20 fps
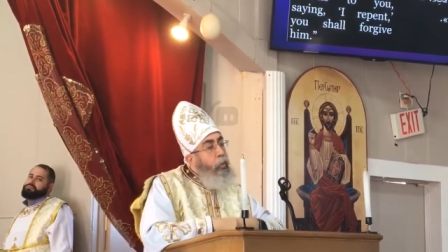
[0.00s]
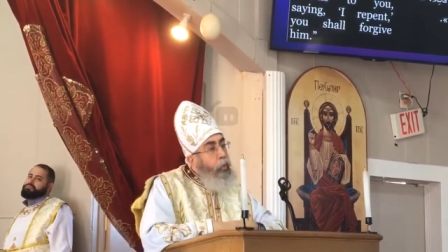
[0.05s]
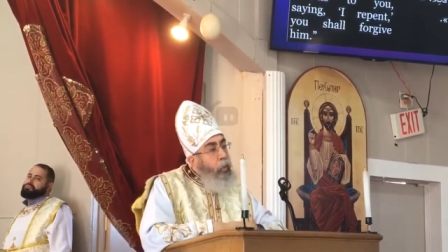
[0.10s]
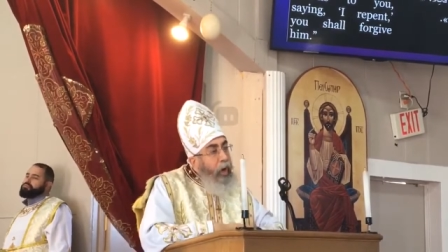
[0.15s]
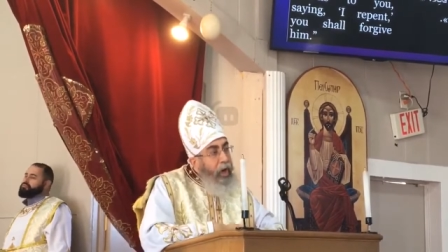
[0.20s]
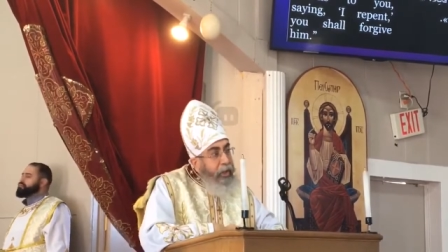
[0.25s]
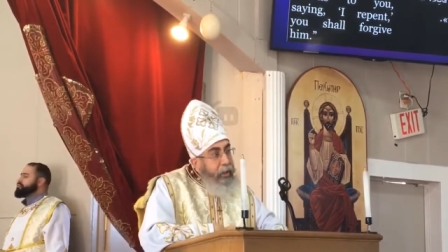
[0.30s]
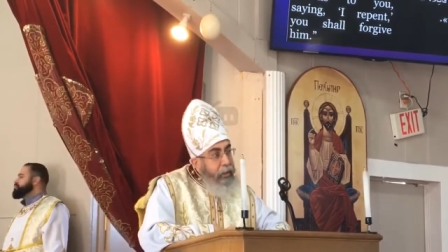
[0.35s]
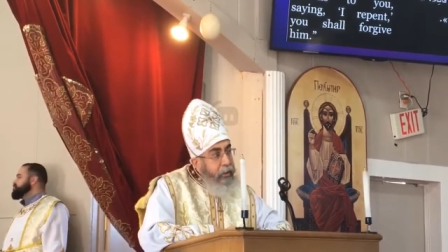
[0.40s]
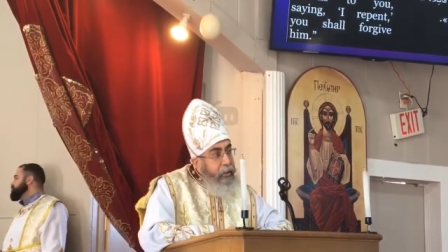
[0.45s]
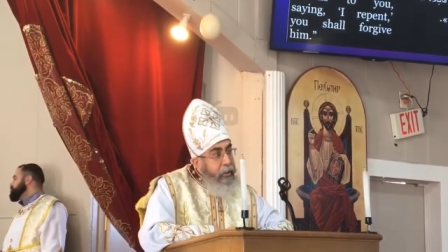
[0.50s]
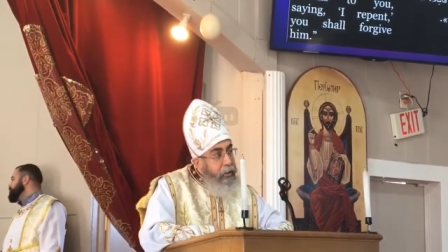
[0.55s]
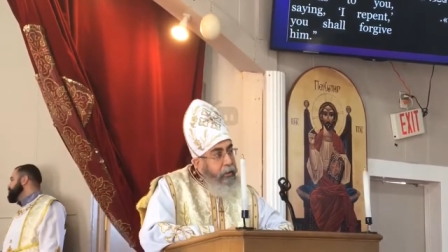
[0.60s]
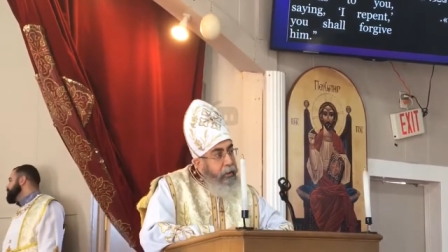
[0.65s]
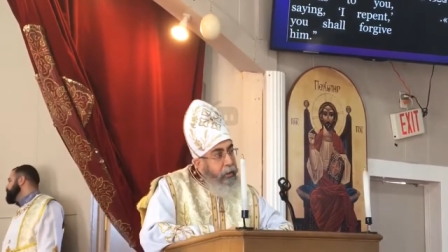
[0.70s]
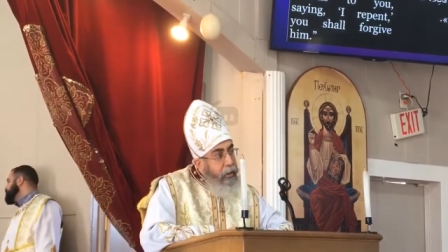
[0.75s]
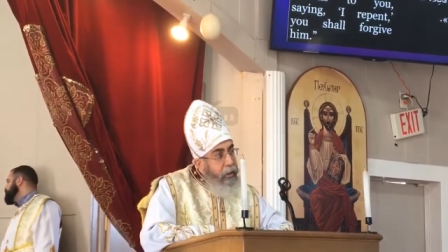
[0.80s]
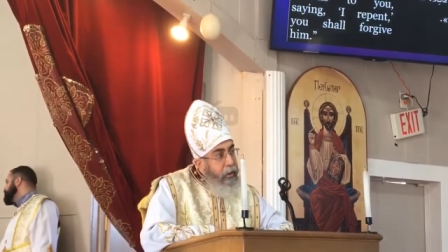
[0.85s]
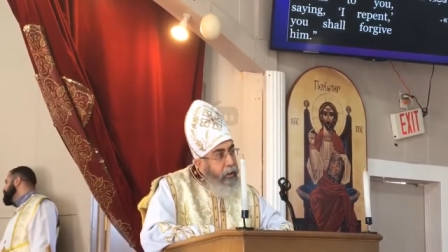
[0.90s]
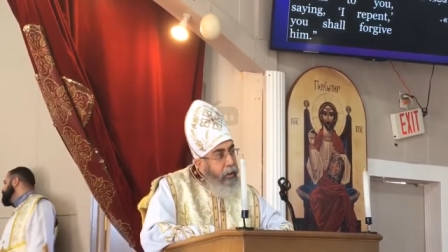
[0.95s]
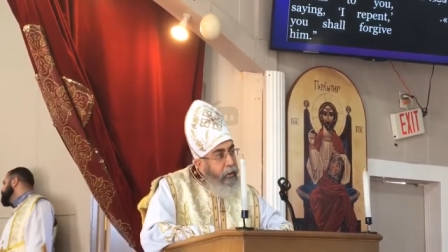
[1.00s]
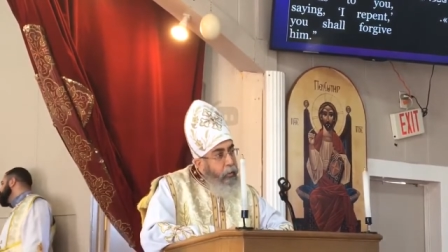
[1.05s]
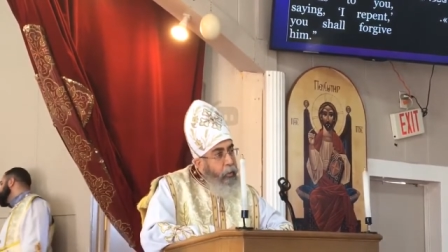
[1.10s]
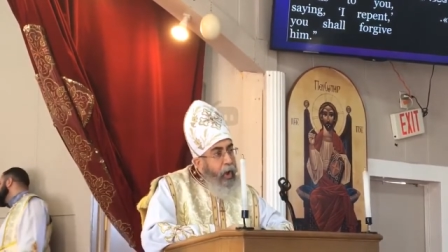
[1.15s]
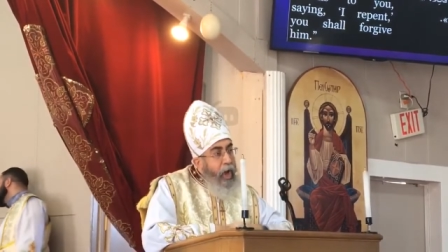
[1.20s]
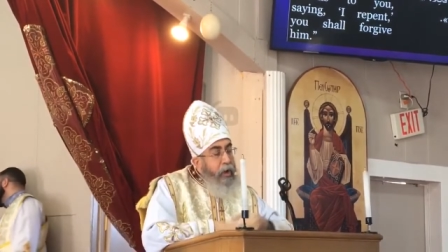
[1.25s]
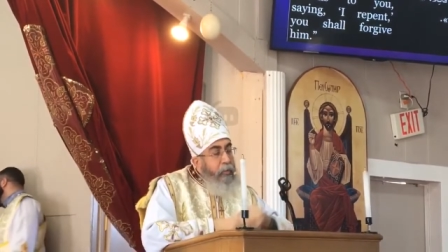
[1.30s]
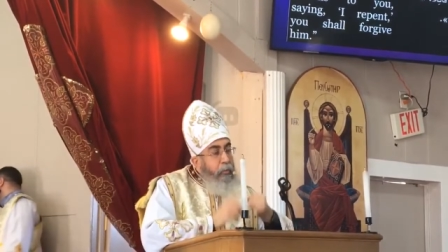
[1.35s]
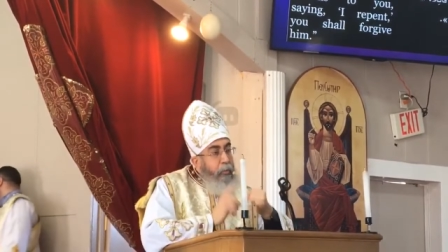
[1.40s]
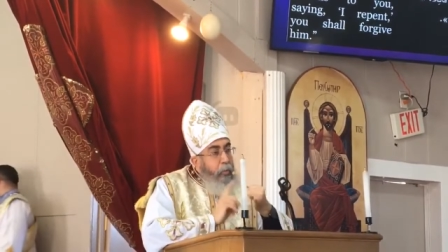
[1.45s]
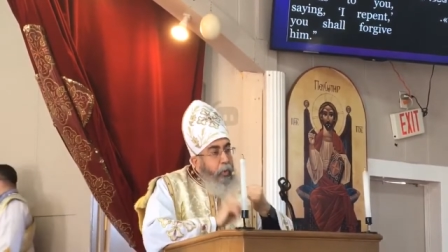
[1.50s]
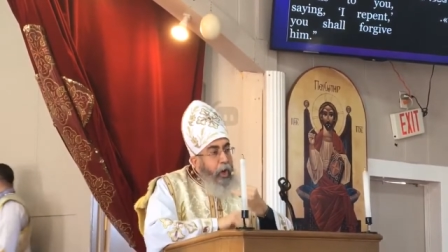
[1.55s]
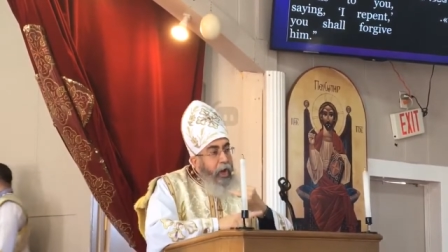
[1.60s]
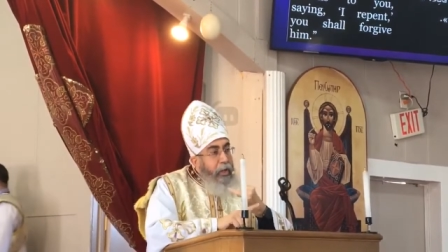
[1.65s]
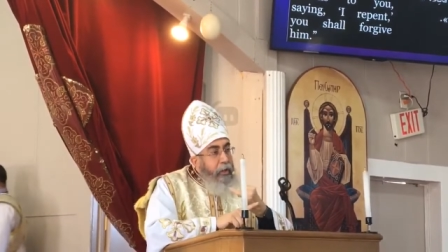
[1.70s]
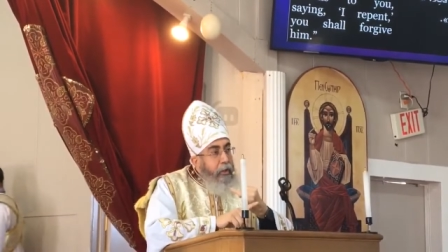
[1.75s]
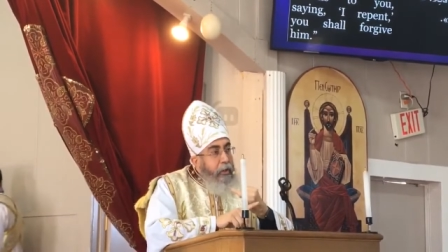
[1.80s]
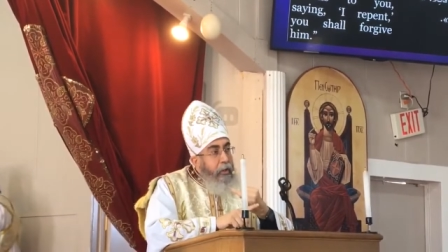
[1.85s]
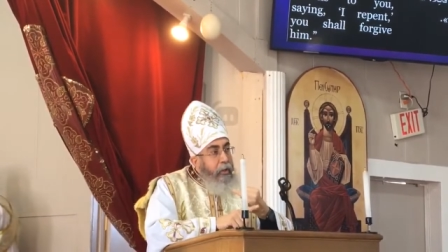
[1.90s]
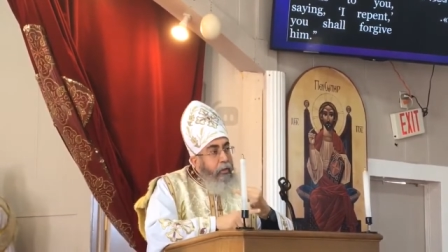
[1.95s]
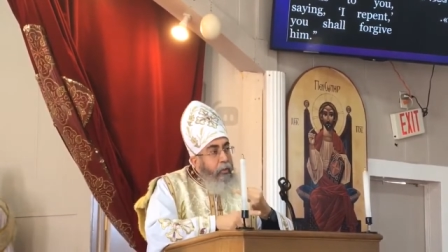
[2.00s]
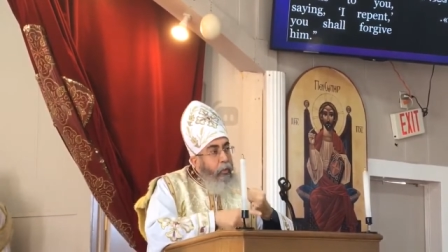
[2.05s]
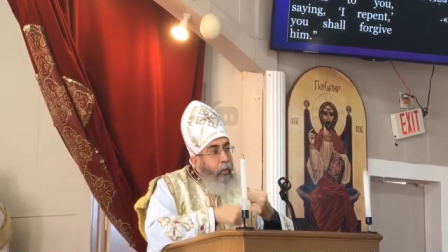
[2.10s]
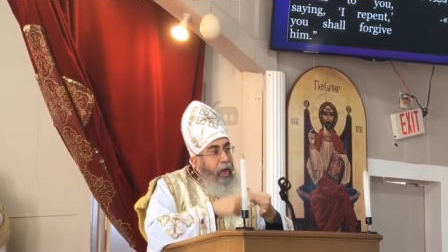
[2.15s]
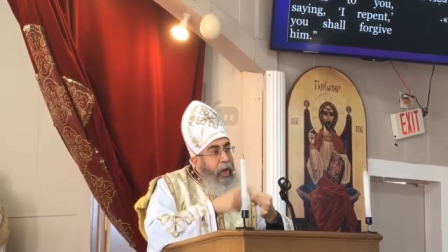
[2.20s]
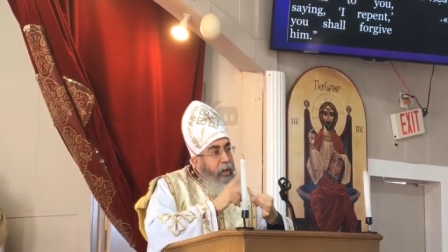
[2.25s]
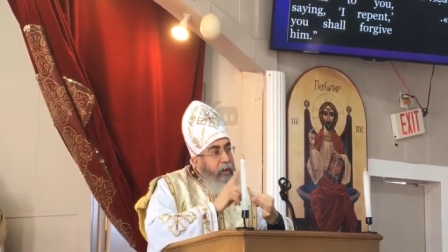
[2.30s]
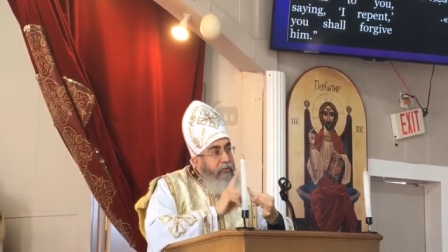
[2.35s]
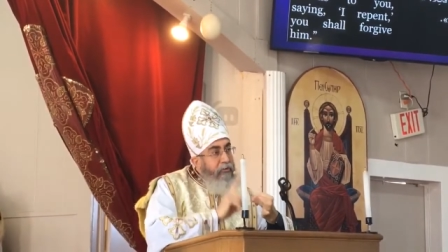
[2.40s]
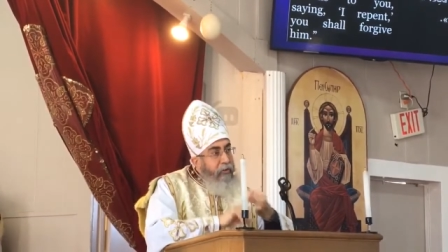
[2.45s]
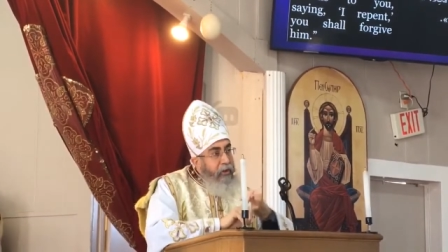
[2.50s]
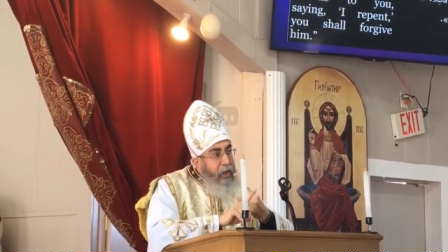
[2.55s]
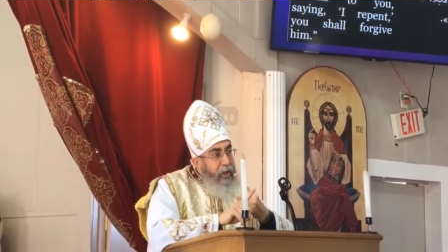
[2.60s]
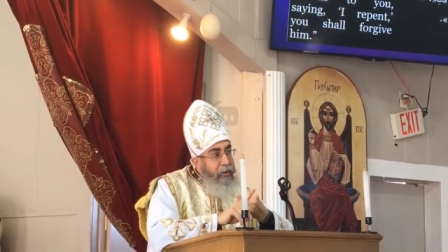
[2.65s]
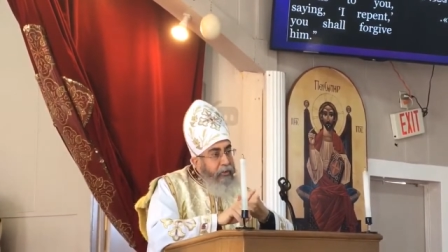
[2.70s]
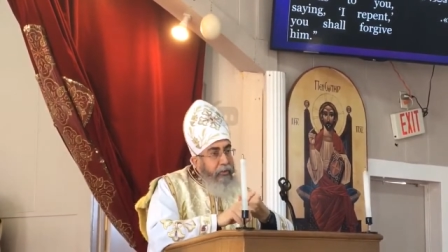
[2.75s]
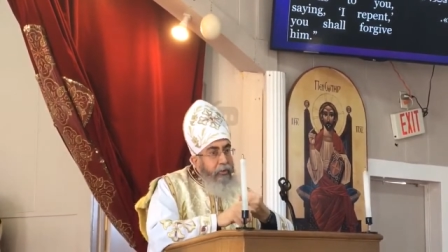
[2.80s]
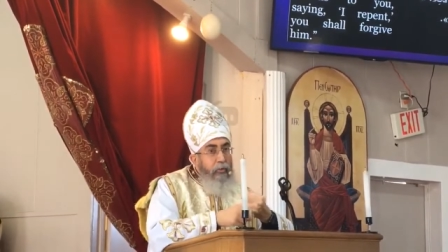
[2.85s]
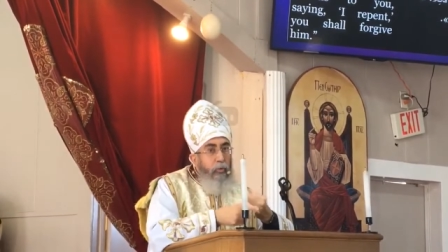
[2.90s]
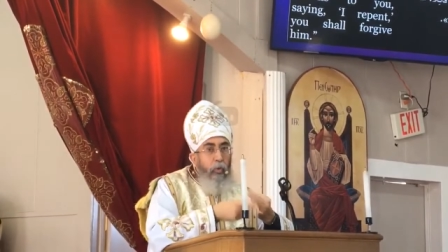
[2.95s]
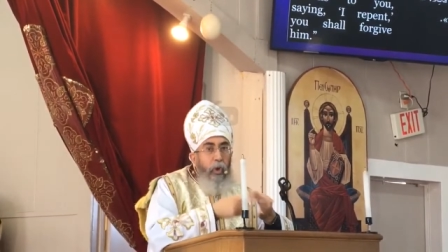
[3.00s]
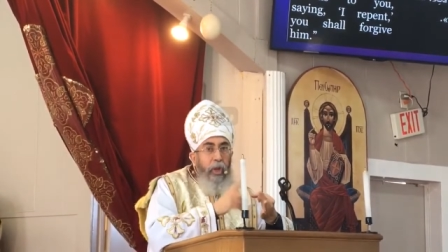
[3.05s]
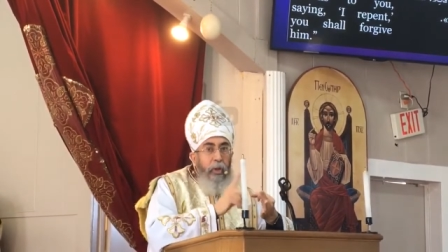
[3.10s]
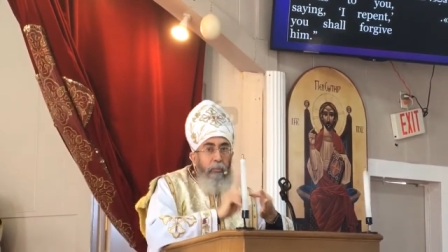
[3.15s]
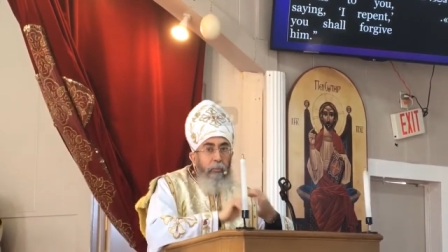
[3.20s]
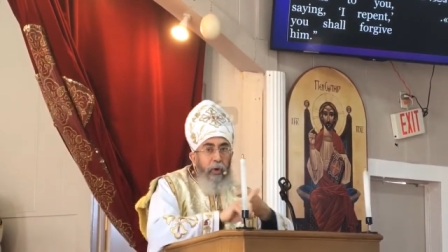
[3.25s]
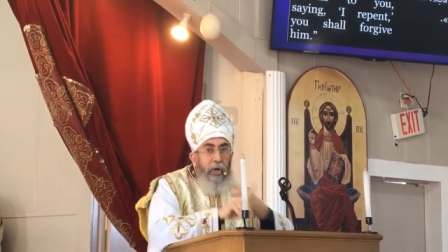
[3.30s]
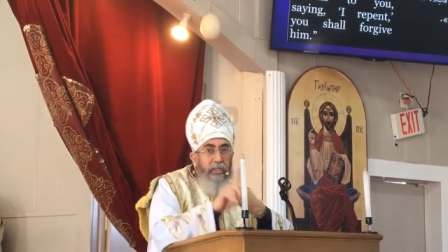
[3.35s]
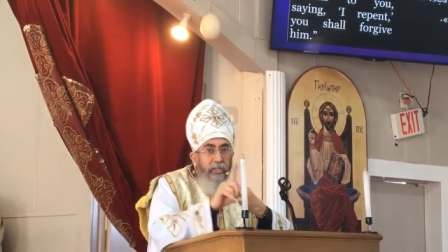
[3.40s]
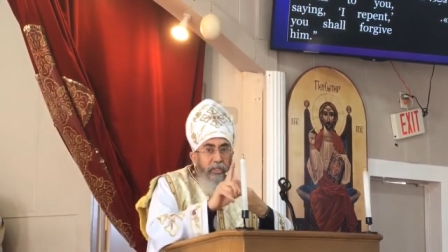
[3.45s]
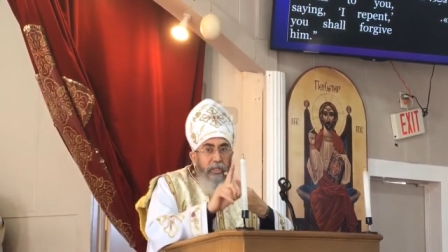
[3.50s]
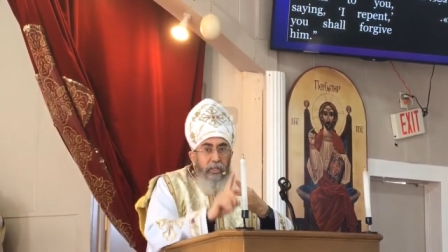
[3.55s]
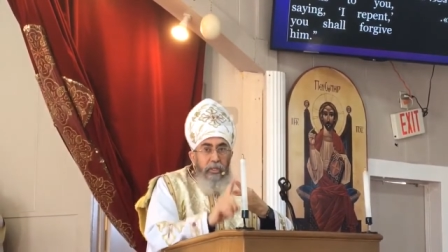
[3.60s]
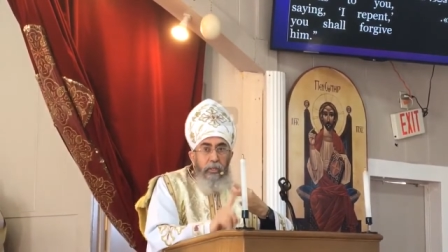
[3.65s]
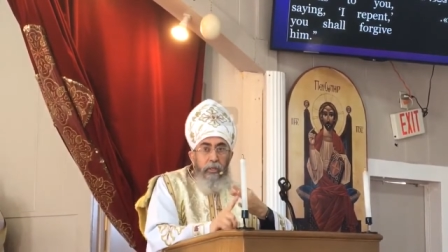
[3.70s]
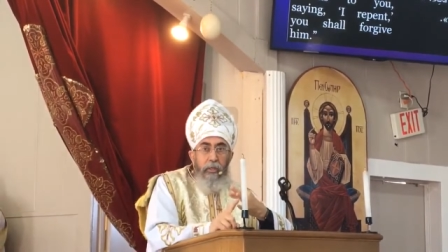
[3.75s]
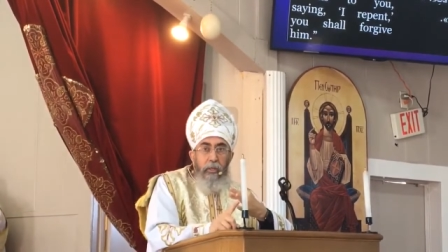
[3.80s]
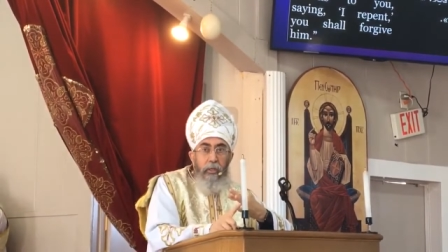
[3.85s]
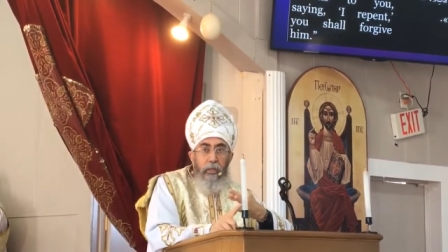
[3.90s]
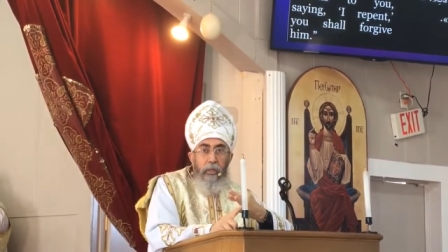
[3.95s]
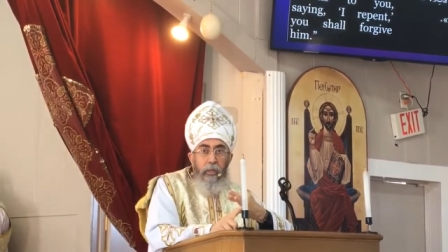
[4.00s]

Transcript: one one bread, one faith, one body.